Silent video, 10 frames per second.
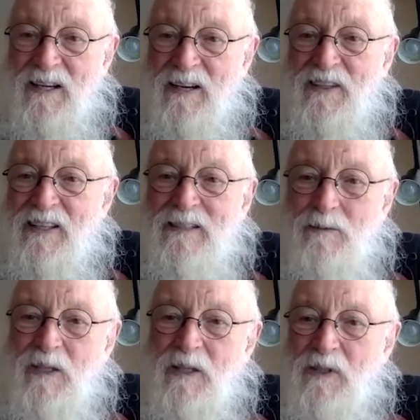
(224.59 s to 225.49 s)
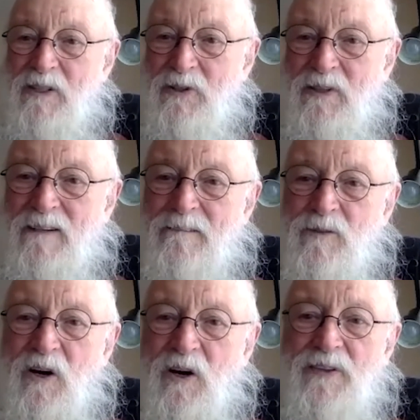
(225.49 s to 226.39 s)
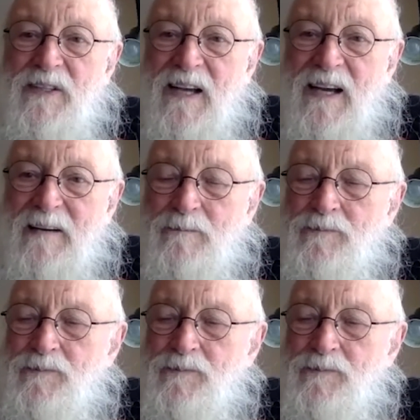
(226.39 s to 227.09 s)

Everything is being renewed all the time.